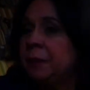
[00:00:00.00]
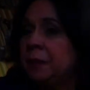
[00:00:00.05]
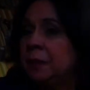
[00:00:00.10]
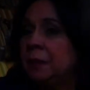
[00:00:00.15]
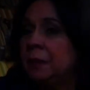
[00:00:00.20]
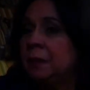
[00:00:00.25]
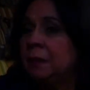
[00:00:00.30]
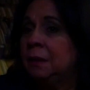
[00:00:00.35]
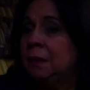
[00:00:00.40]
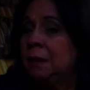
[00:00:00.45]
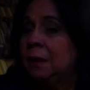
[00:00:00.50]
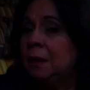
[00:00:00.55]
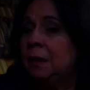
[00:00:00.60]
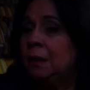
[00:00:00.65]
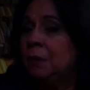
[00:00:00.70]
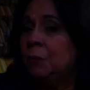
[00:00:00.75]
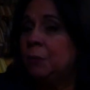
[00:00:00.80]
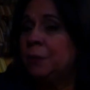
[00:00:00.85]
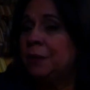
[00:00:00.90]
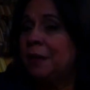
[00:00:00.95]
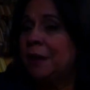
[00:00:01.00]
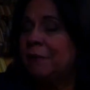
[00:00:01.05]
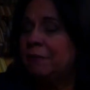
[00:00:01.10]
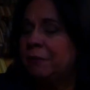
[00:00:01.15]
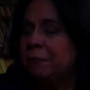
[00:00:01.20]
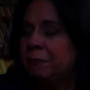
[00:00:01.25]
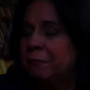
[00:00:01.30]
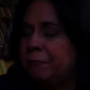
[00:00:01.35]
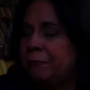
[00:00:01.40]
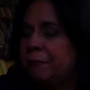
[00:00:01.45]
been we
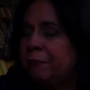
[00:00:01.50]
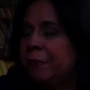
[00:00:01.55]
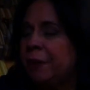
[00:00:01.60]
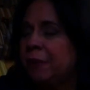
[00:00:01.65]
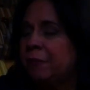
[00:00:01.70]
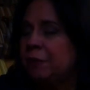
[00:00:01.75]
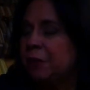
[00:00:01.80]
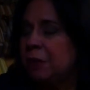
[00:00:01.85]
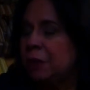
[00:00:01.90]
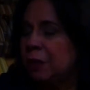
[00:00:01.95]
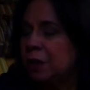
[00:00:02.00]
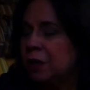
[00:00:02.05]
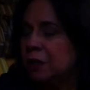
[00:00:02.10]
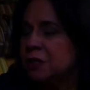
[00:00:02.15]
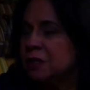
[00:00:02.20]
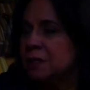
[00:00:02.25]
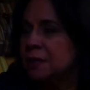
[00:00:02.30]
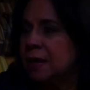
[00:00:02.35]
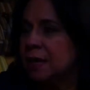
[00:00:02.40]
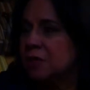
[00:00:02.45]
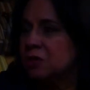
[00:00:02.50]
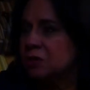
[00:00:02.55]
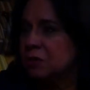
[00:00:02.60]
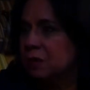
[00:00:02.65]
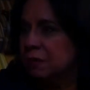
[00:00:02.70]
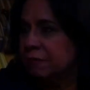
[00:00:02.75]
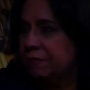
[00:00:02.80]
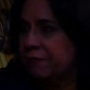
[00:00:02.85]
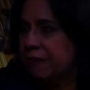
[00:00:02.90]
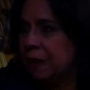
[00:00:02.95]
have a very large
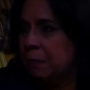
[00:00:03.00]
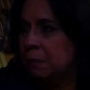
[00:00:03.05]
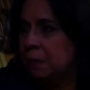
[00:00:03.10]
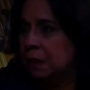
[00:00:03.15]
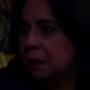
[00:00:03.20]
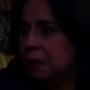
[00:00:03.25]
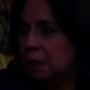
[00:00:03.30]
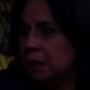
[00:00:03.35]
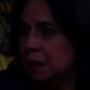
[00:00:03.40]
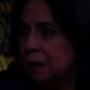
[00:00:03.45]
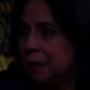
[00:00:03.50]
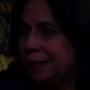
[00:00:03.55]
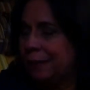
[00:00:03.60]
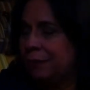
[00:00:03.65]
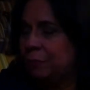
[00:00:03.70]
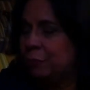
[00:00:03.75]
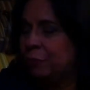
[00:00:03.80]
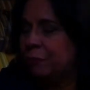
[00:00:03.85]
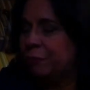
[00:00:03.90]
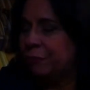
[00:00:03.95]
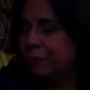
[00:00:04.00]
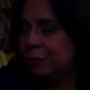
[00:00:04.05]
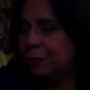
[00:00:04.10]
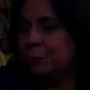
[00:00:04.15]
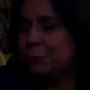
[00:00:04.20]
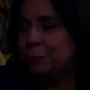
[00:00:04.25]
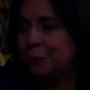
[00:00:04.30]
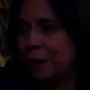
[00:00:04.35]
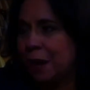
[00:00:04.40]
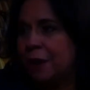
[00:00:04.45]
national family and we're
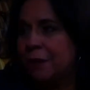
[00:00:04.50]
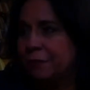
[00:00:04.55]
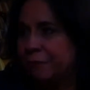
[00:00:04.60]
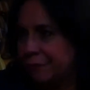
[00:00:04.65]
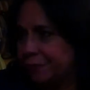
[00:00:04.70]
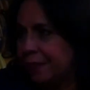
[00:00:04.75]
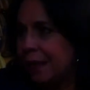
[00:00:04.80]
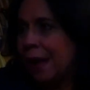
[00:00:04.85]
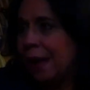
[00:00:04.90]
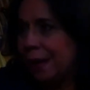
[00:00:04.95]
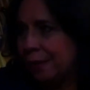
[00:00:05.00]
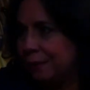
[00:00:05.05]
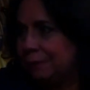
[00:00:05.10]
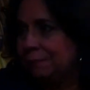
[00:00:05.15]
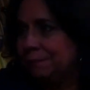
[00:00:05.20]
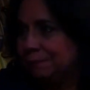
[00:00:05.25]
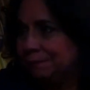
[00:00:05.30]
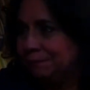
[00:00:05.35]
very proud of that.